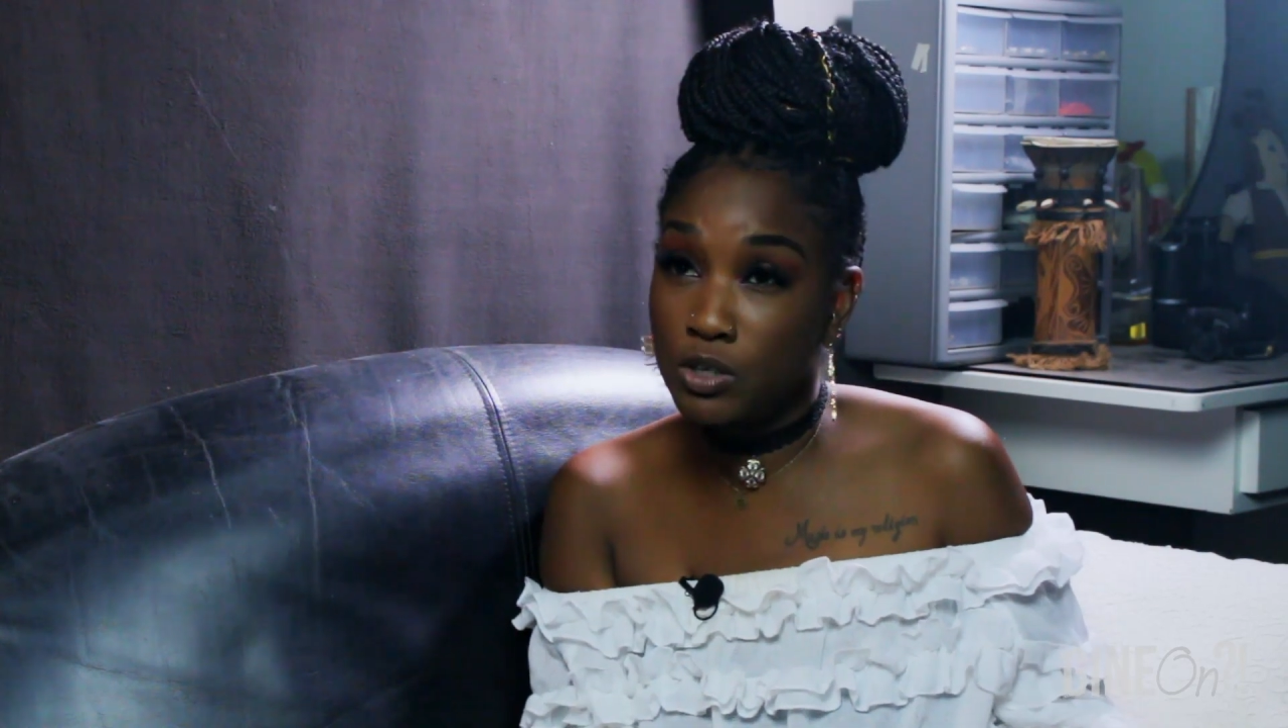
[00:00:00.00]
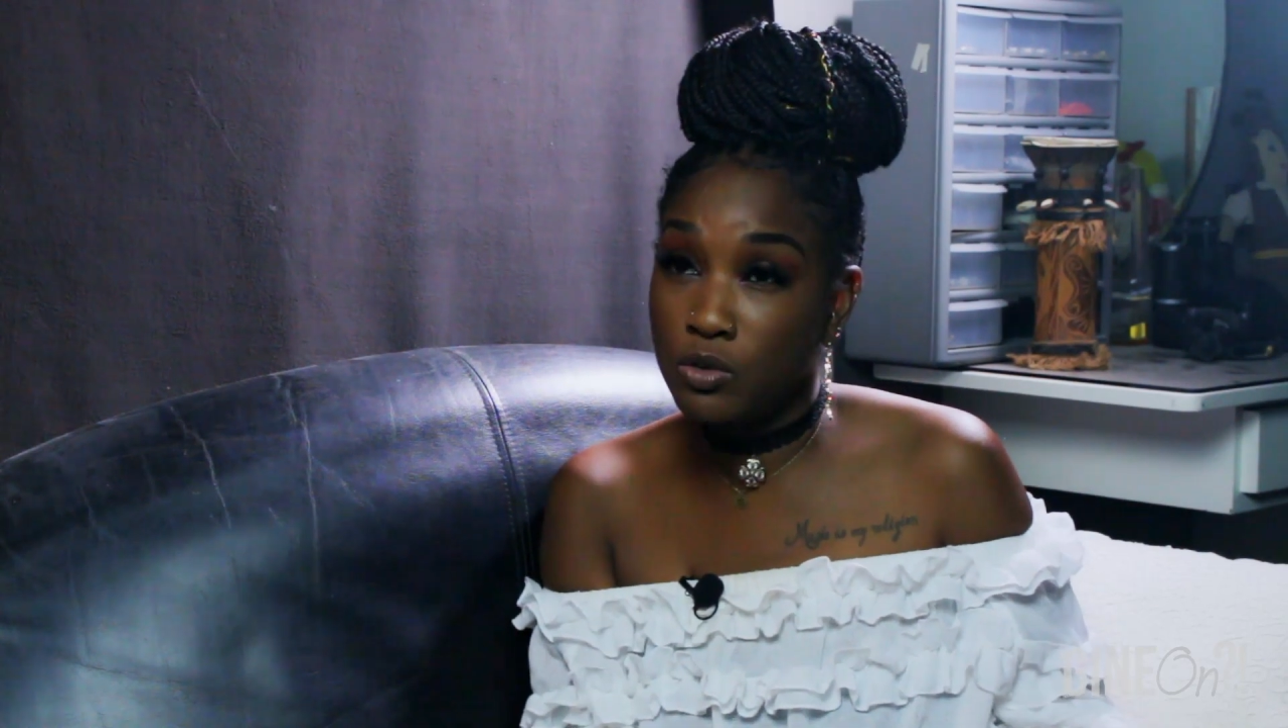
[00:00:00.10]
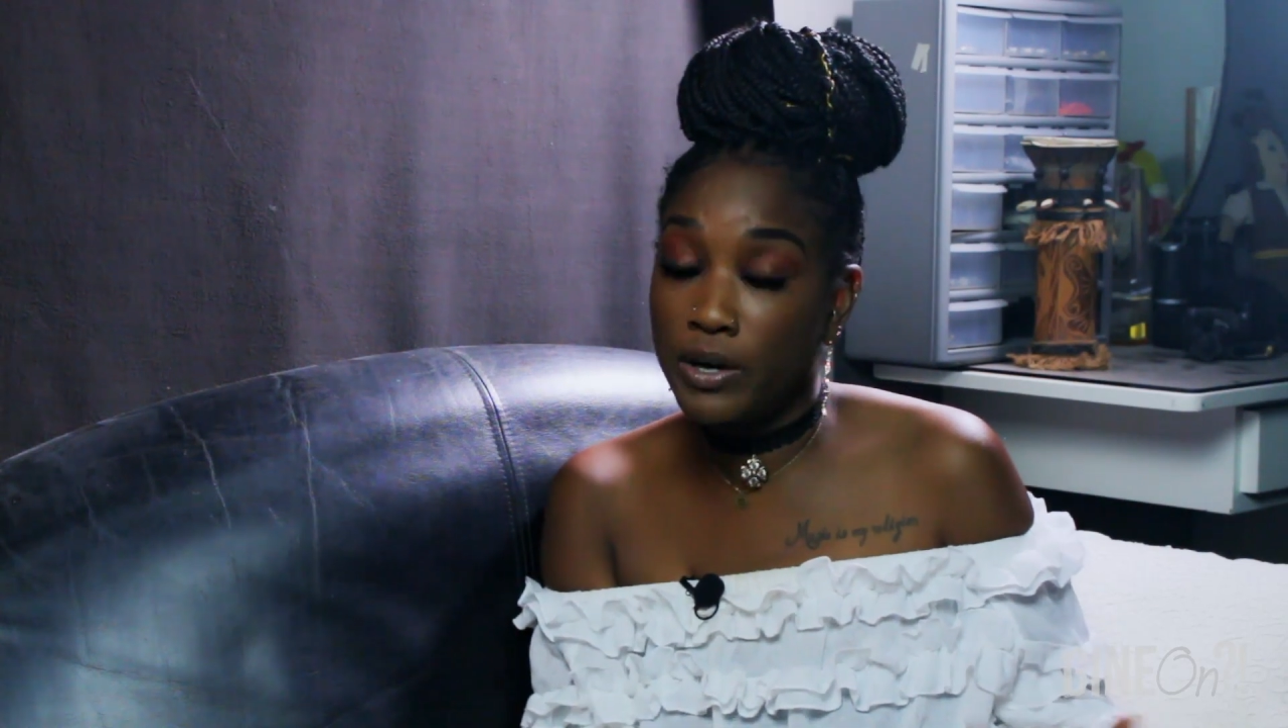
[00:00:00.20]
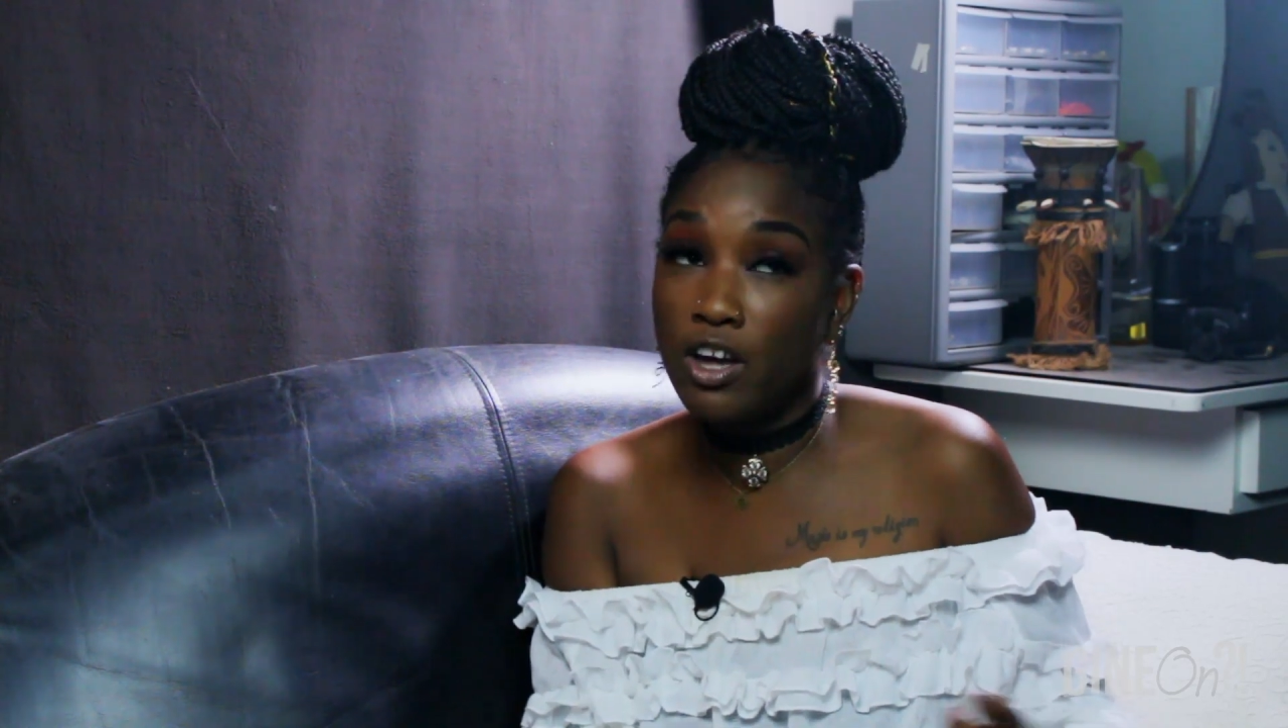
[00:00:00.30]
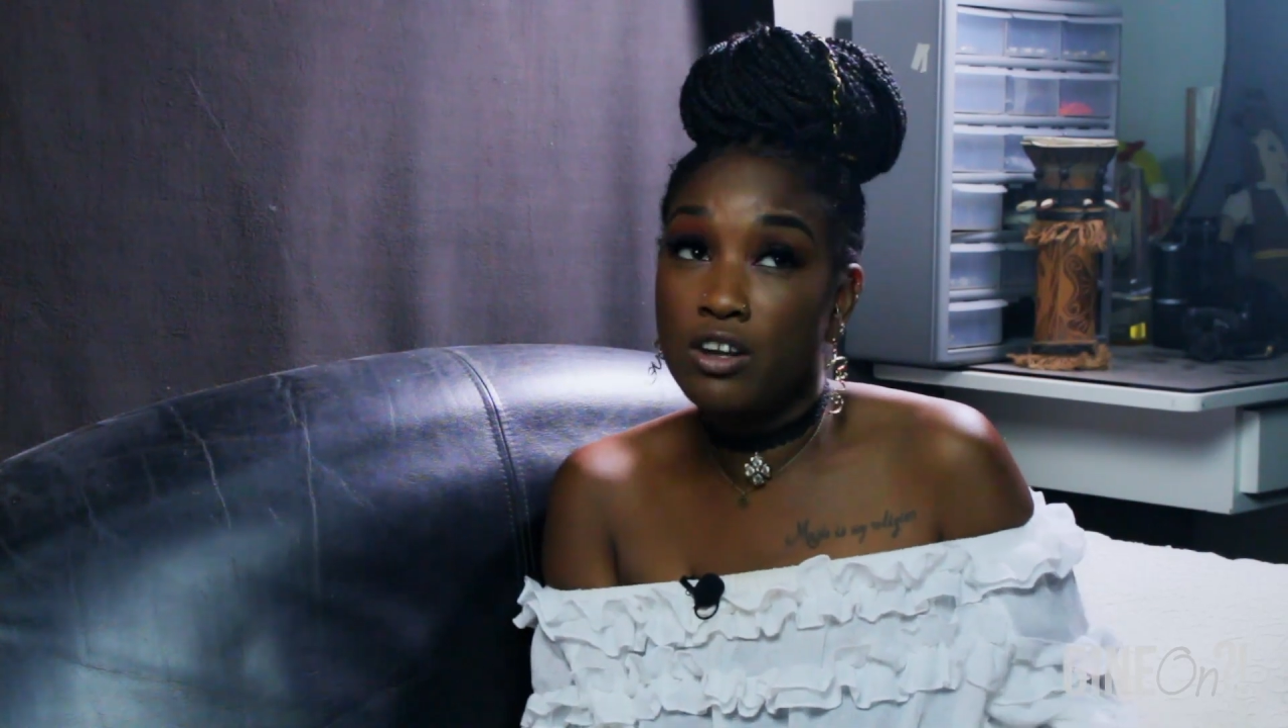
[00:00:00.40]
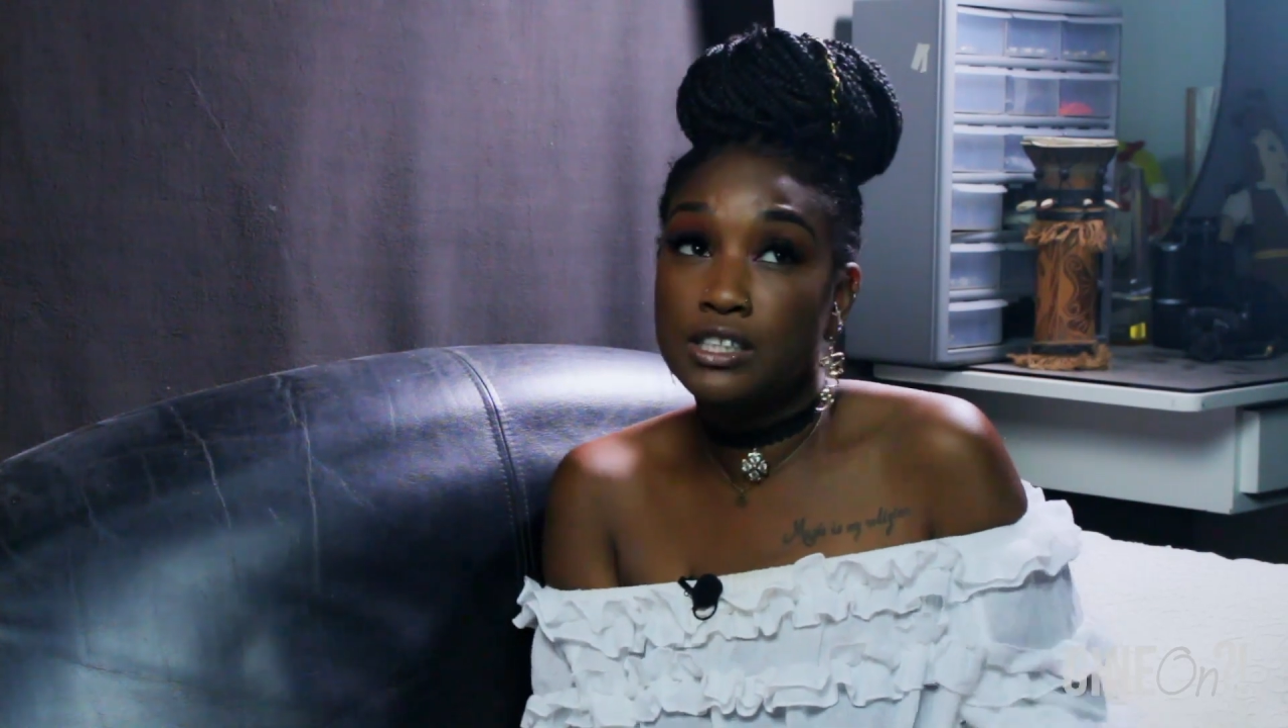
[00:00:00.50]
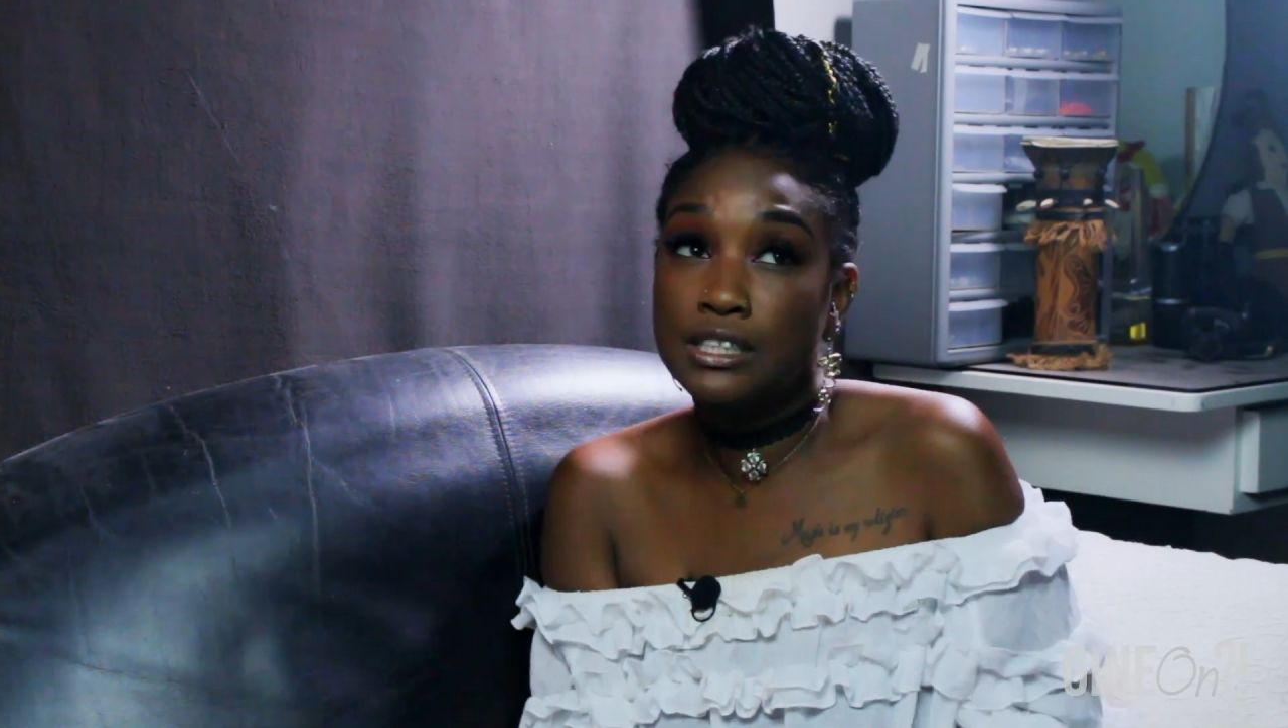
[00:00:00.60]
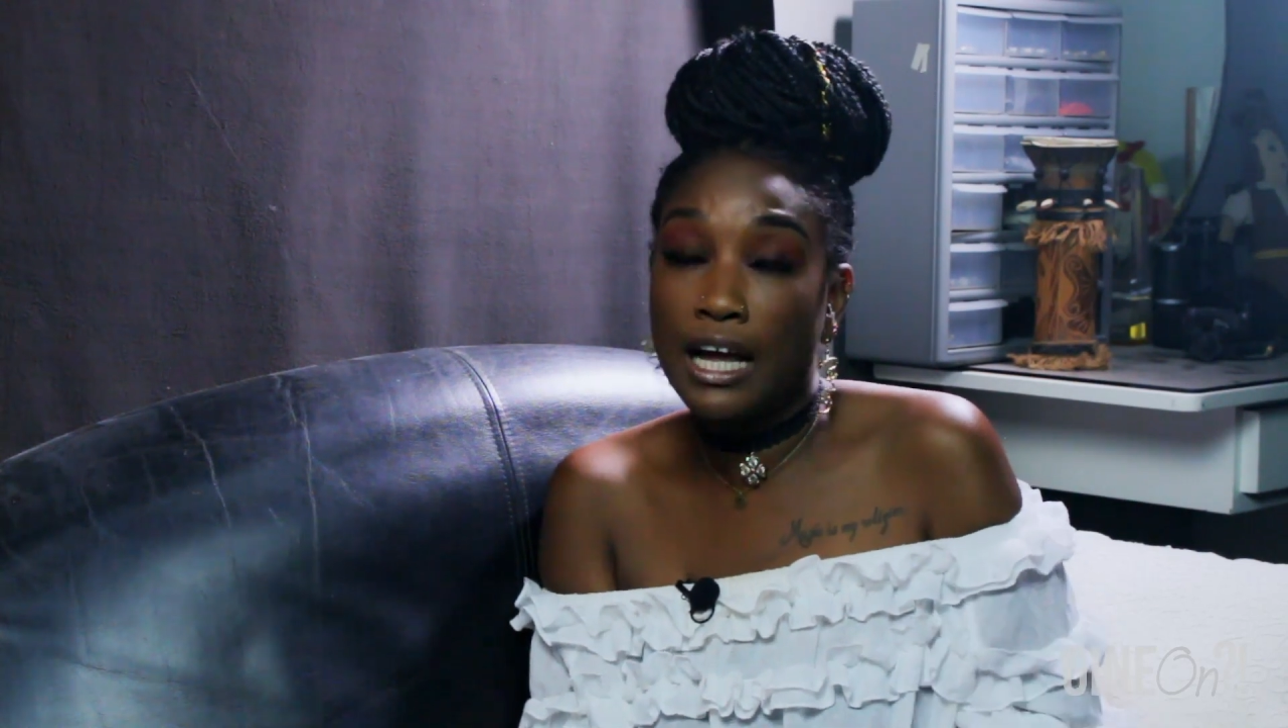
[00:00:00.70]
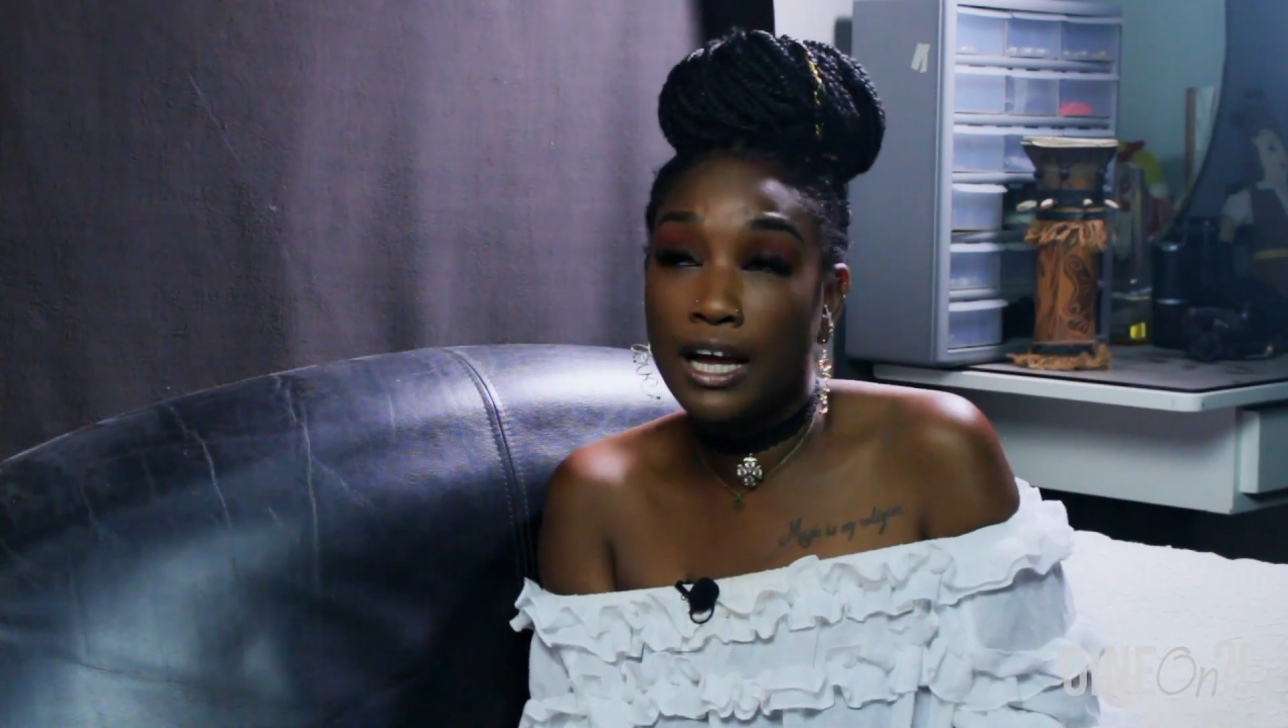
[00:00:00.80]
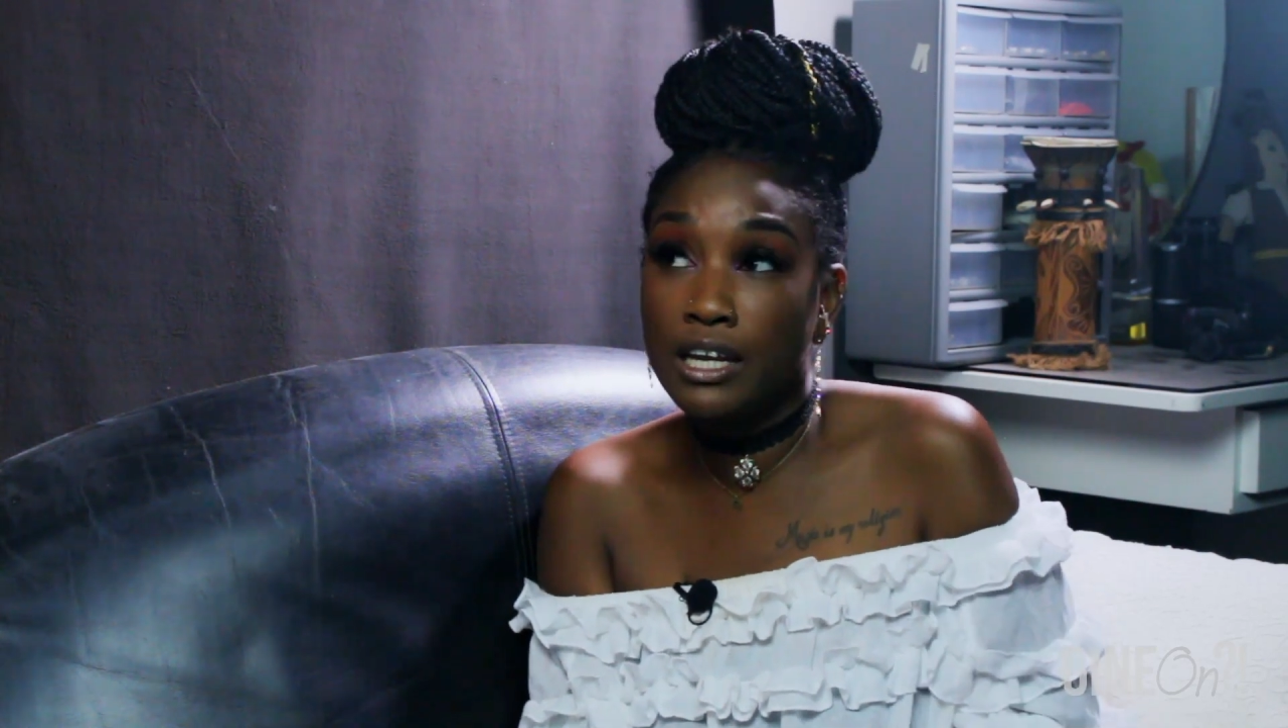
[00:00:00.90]
You know, I
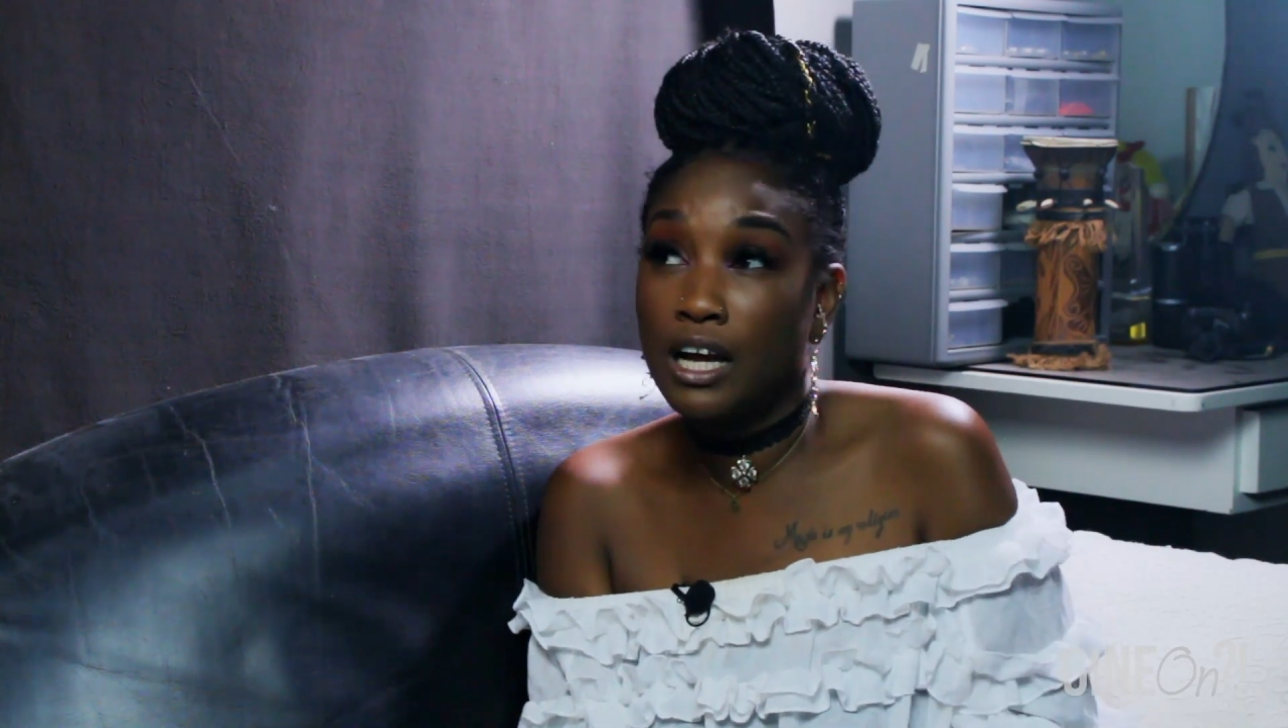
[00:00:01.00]
understand